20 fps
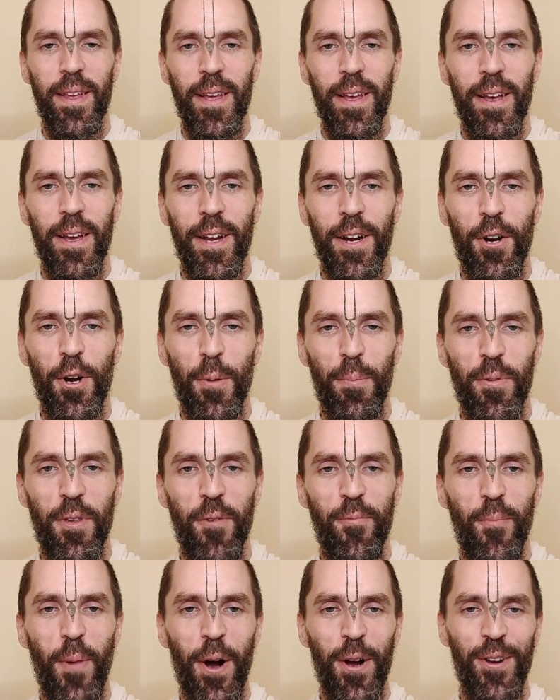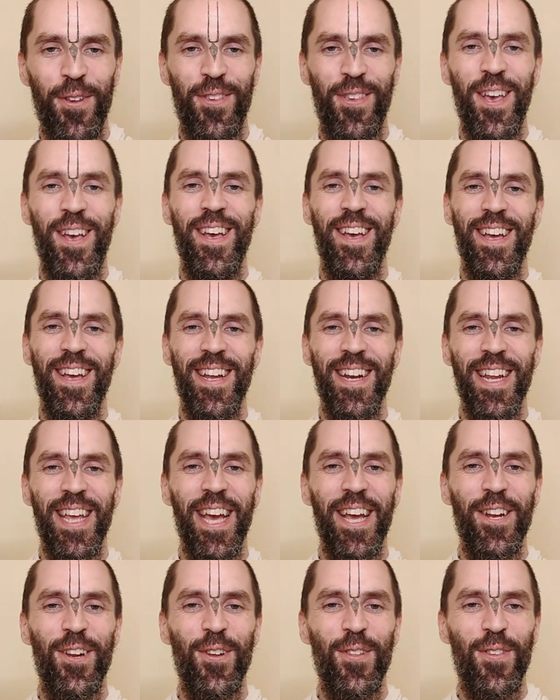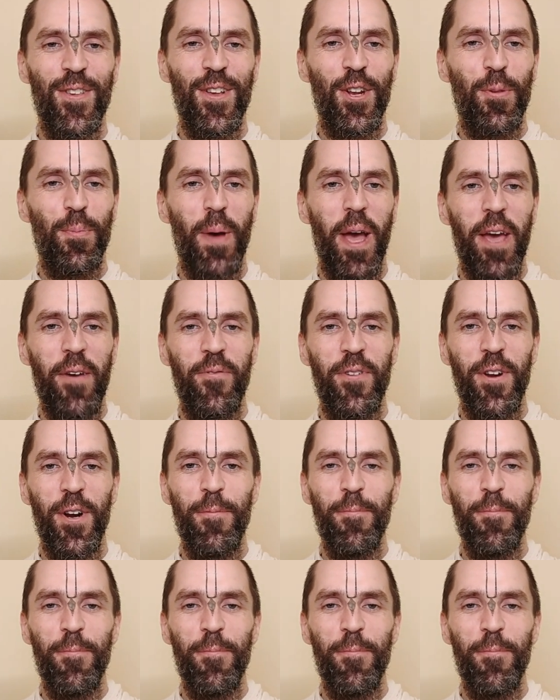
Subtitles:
groups of monks engage in such behavior.